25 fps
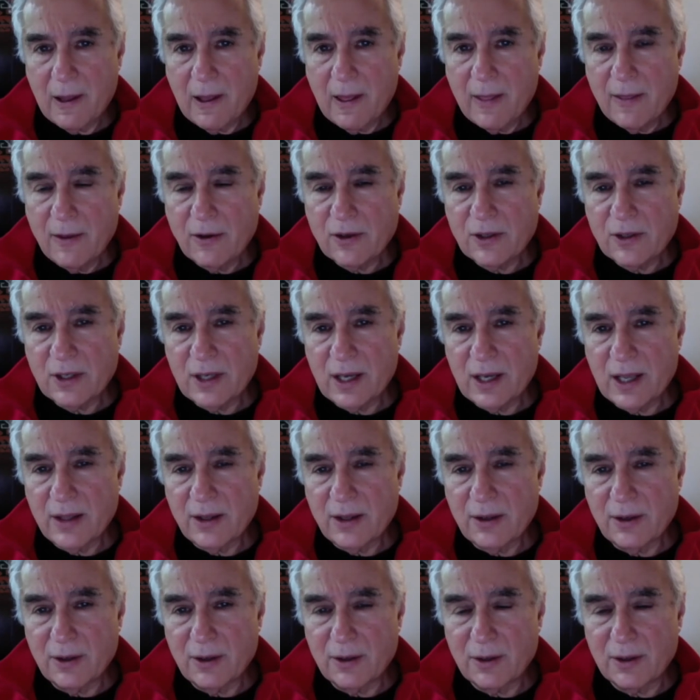There's
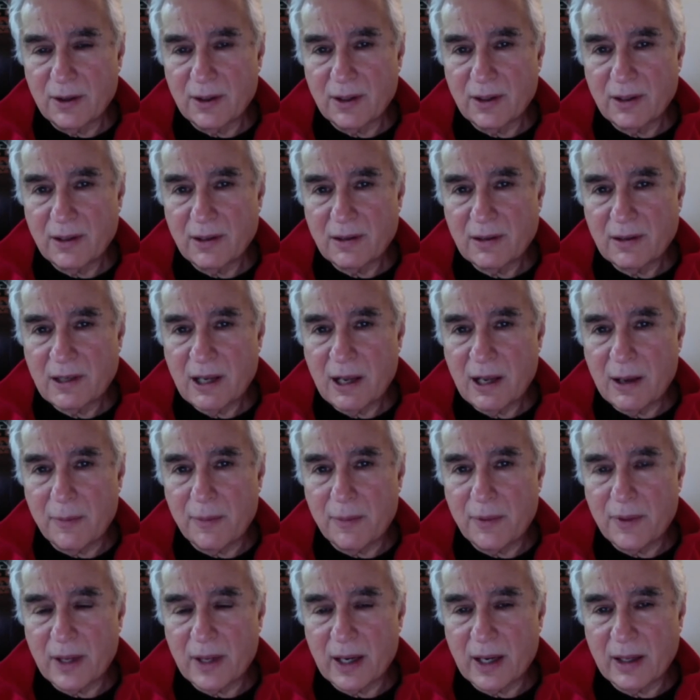another tip
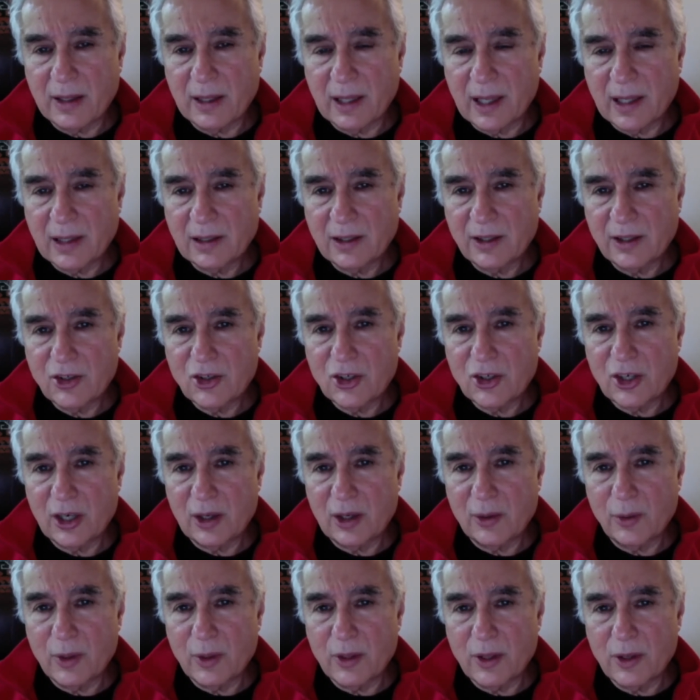that I'd like to
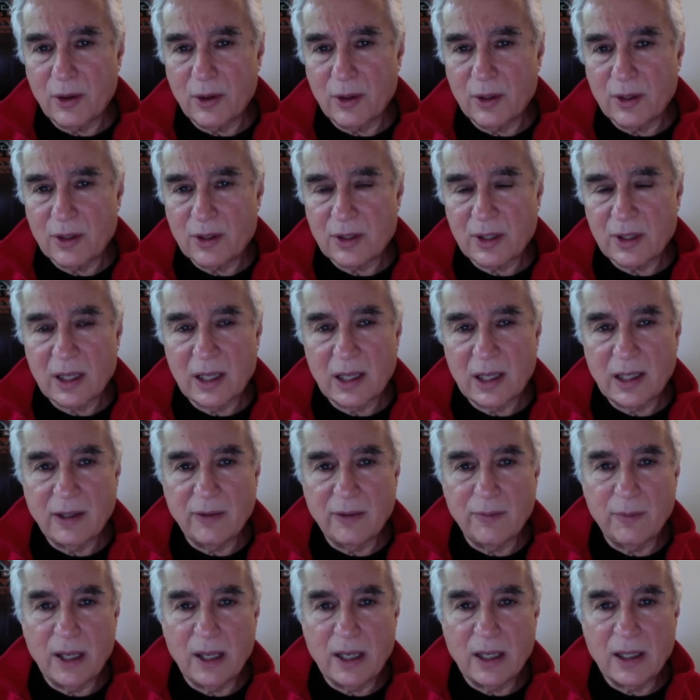share with you. It's a kind
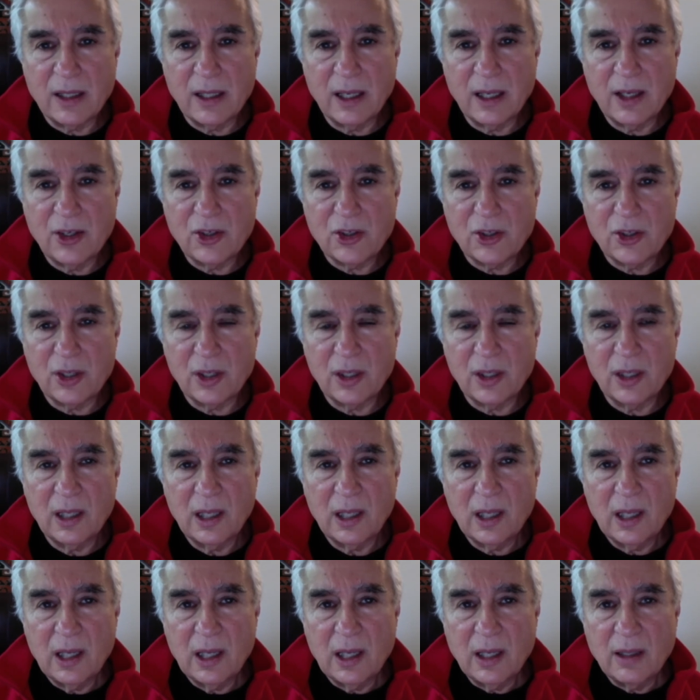of meditation
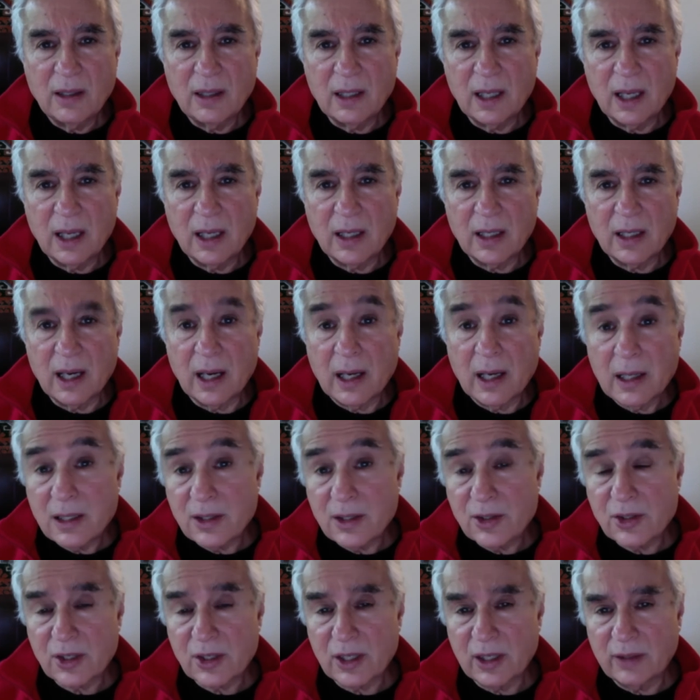that I
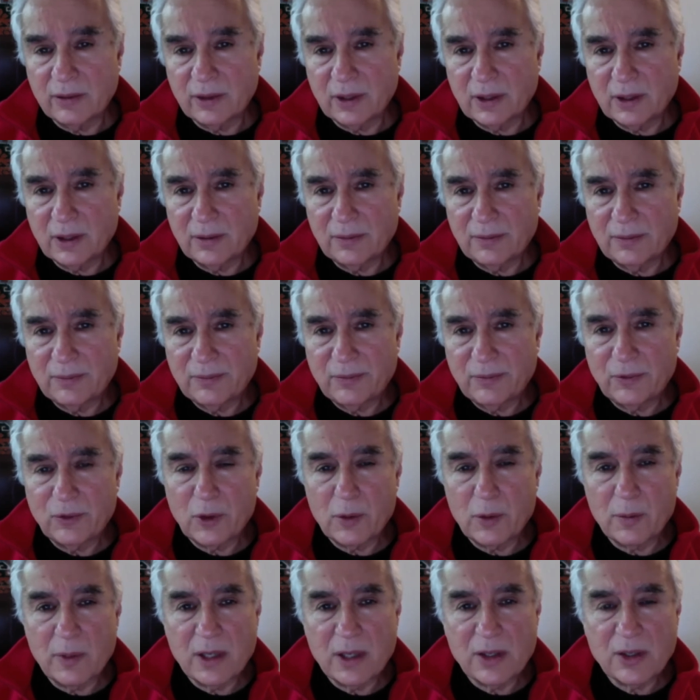discovered for
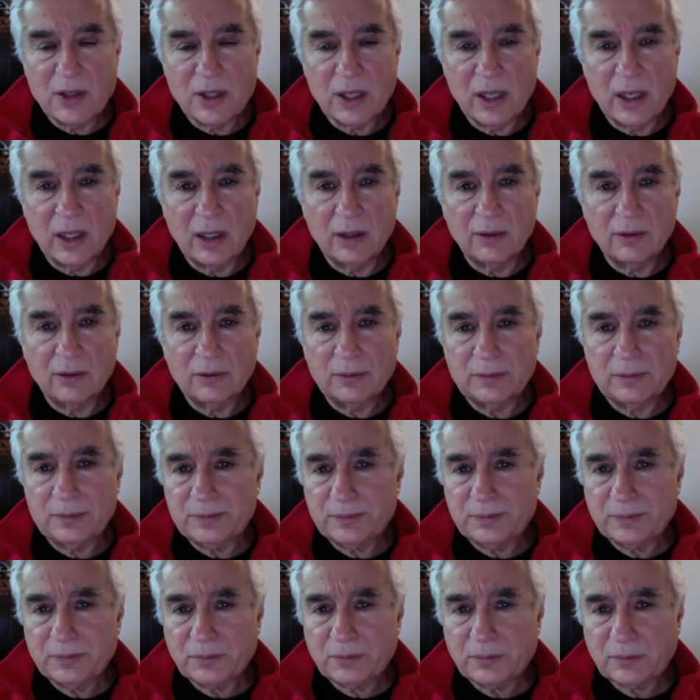myself
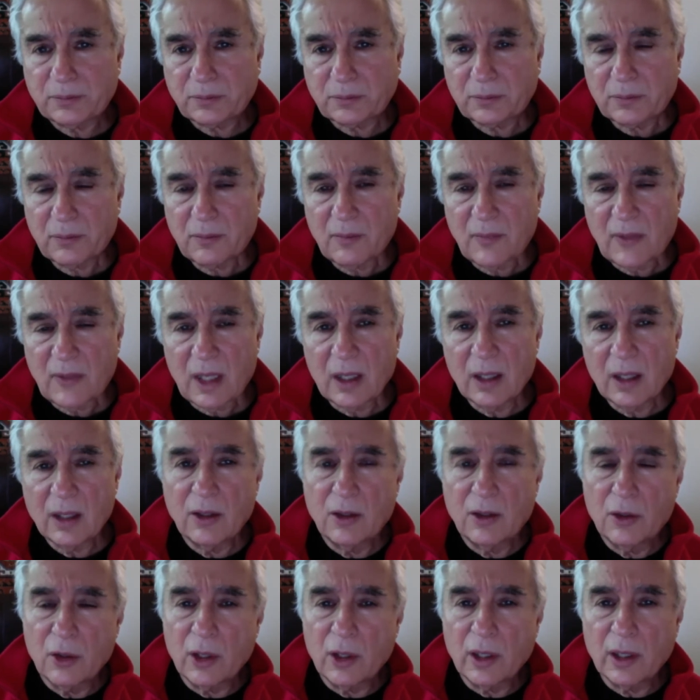
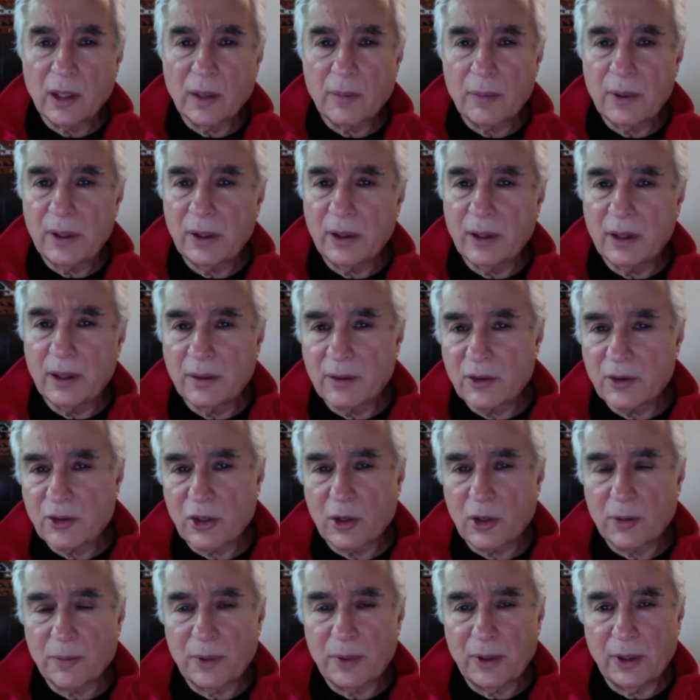during a
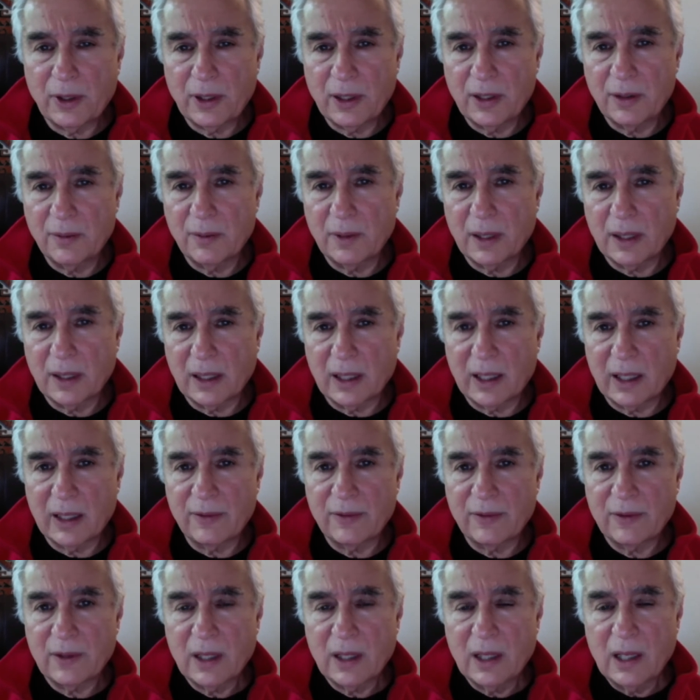certain period in my
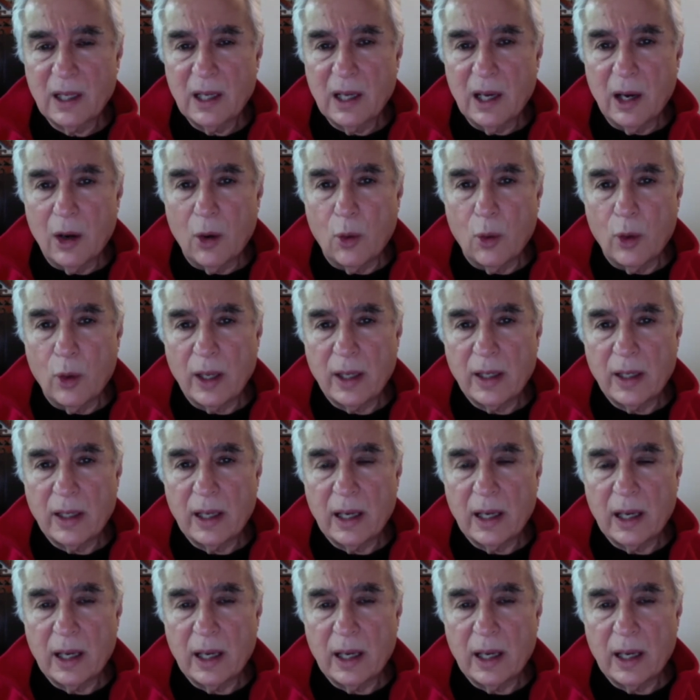life when